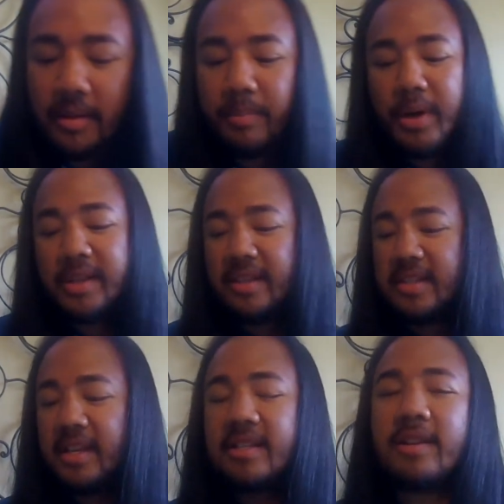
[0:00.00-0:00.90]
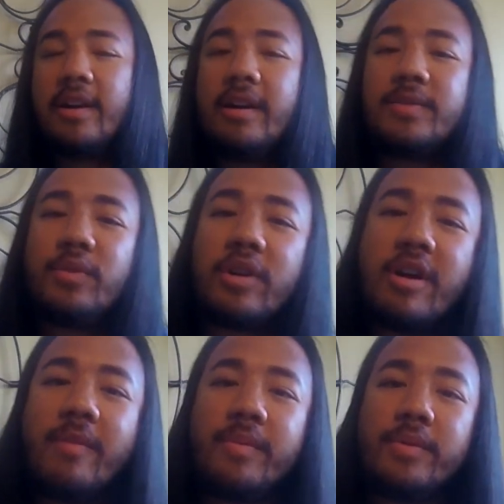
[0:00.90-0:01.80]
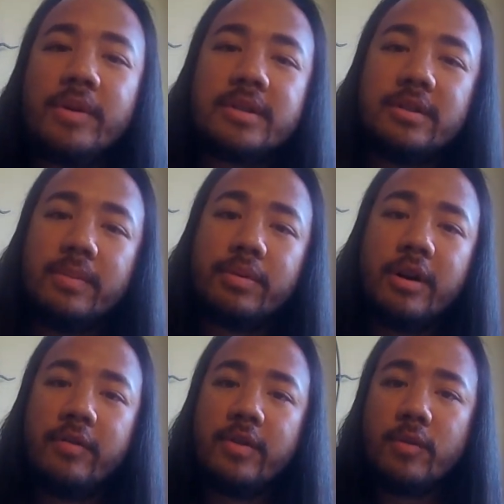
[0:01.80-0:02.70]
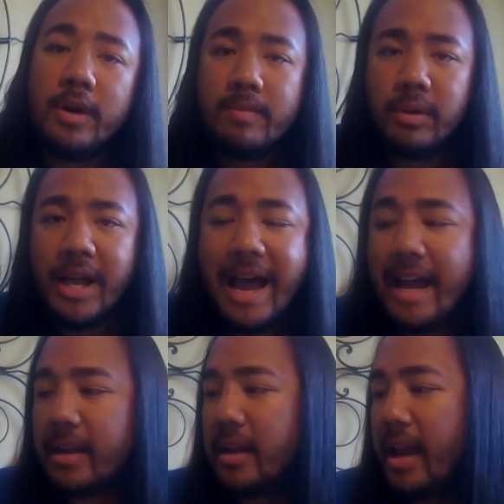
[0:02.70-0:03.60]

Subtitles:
But the Z-Star is more comparable to a Pro V1 black,